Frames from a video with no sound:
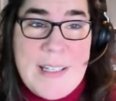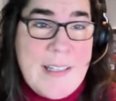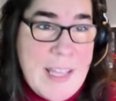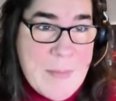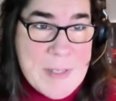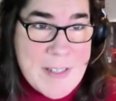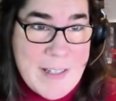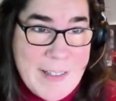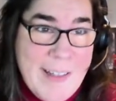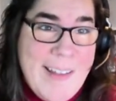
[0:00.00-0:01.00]
in
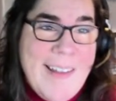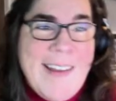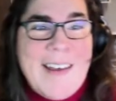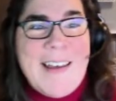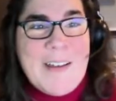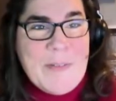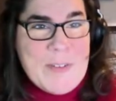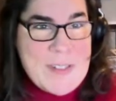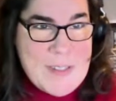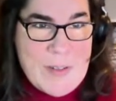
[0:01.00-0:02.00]
Amazon
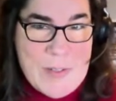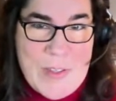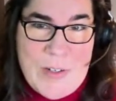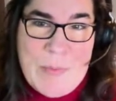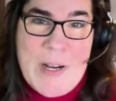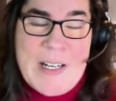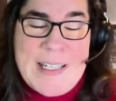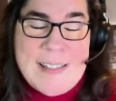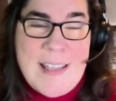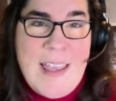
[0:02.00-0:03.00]
versus those third
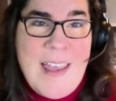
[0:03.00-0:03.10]
parties.